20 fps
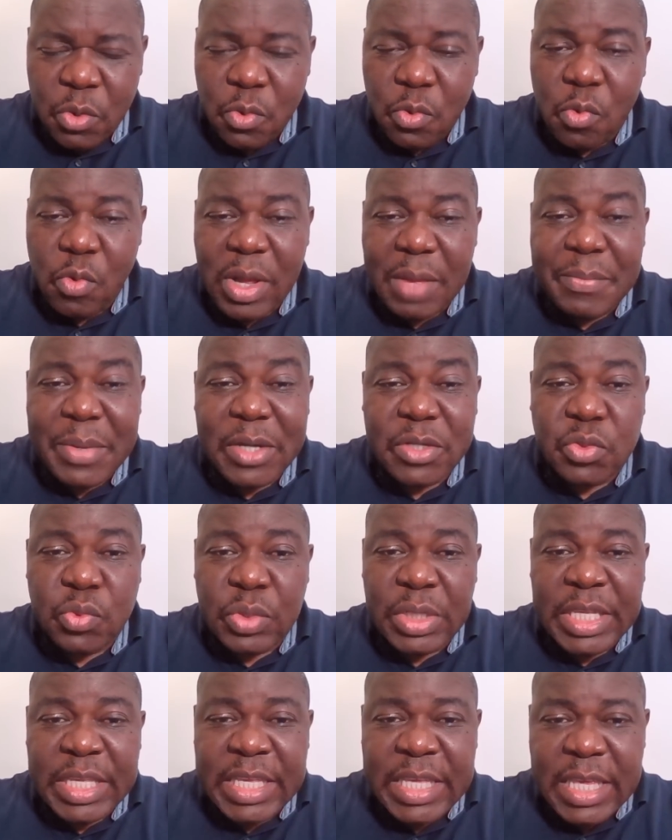who are about
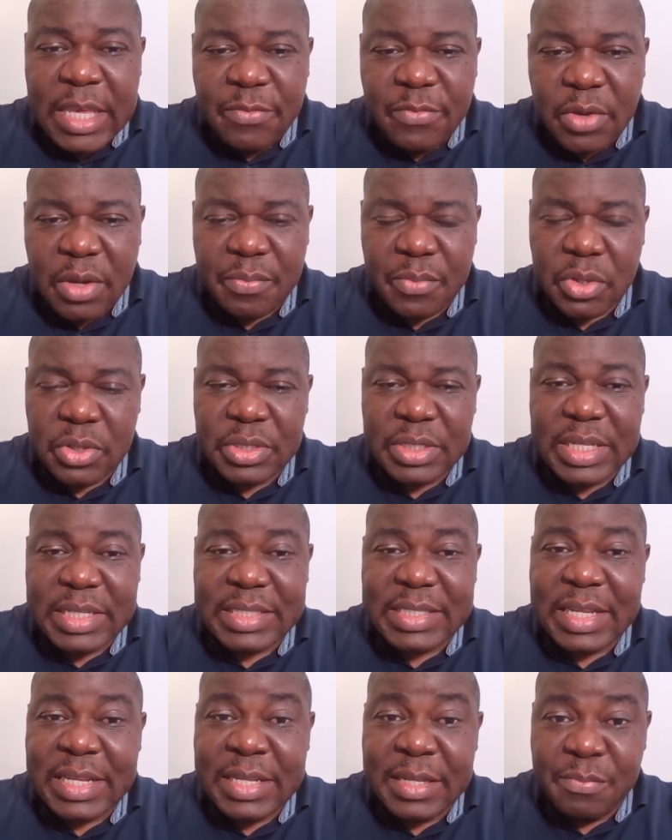to give up on
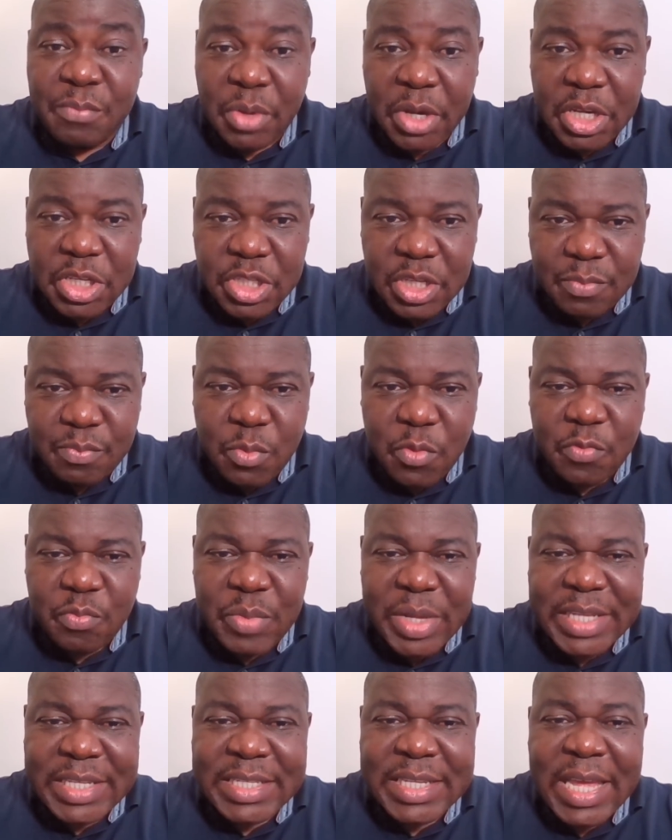this liberation
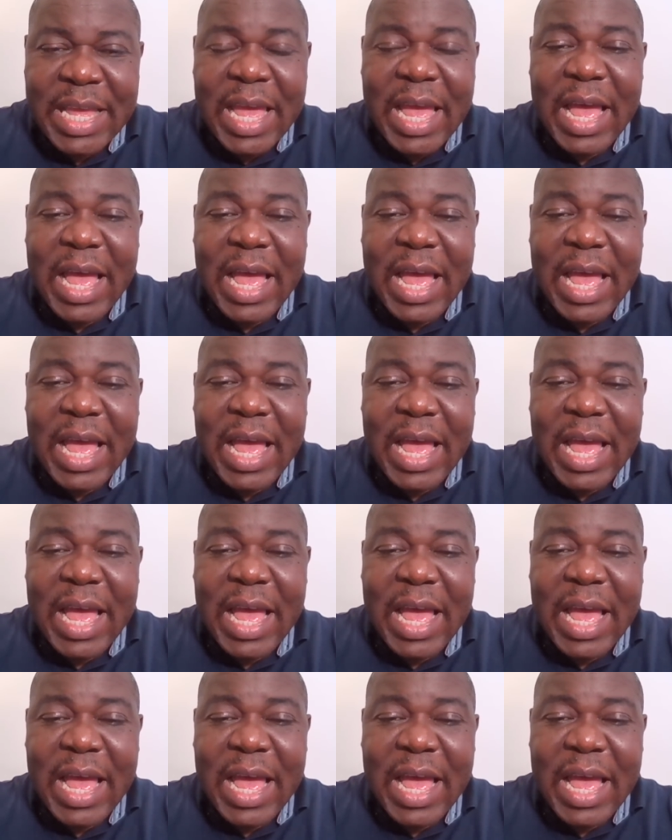movement,